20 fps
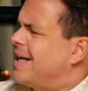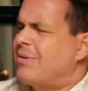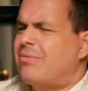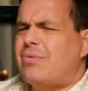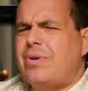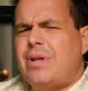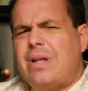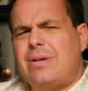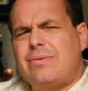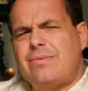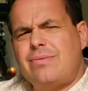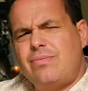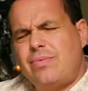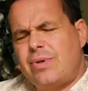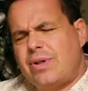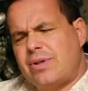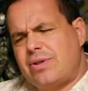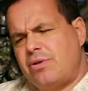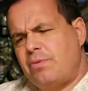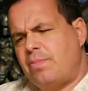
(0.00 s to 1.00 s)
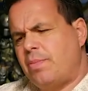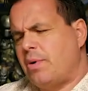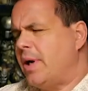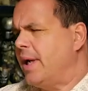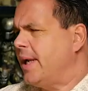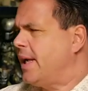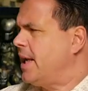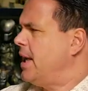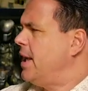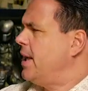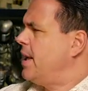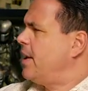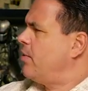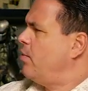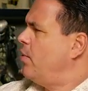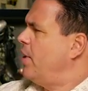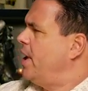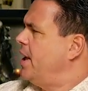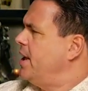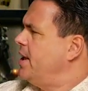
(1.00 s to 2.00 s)
real, real super iconic
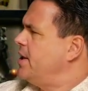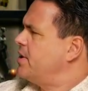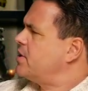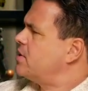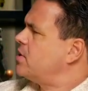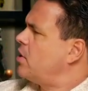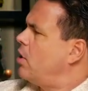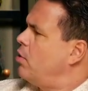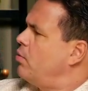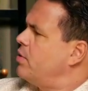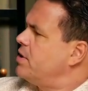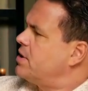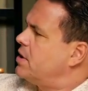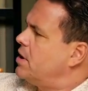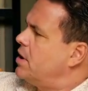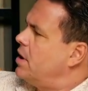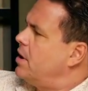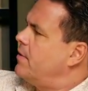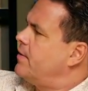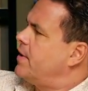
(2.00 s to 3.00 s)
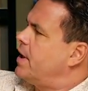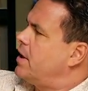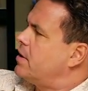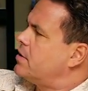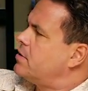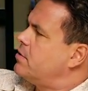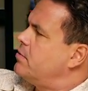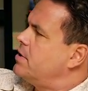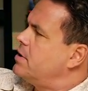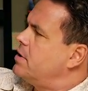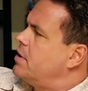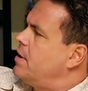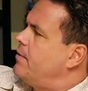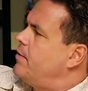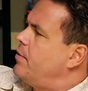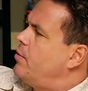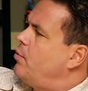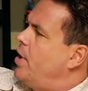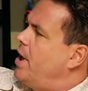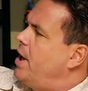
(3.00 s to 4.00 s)
way, and he just always loved. Alex always
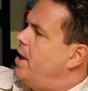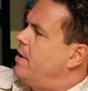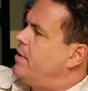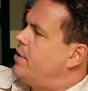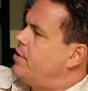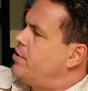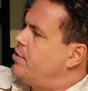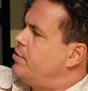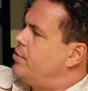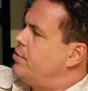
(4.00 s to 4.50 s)
loved the way that